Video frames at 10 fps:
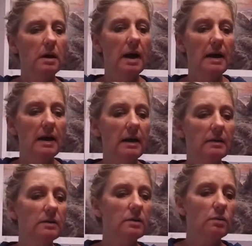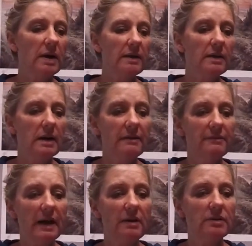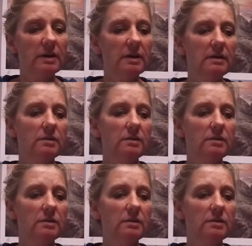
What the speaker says: And the way that I found it